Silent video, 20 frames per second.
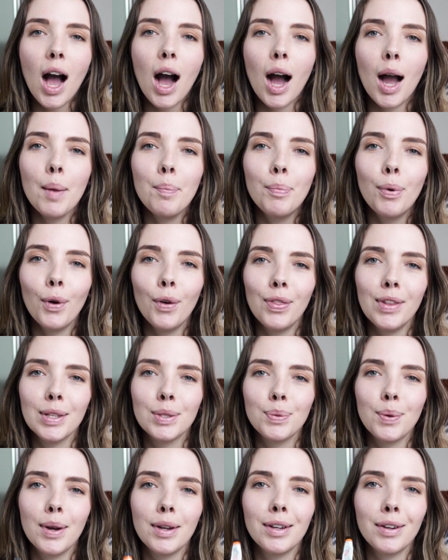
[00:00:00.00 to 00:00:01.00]
I bought
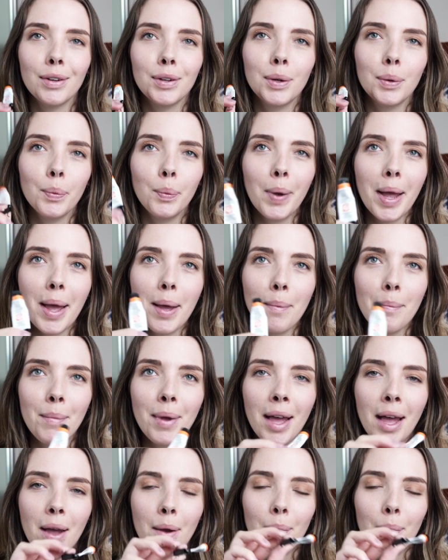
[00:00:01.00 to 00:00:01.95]
this one on a whim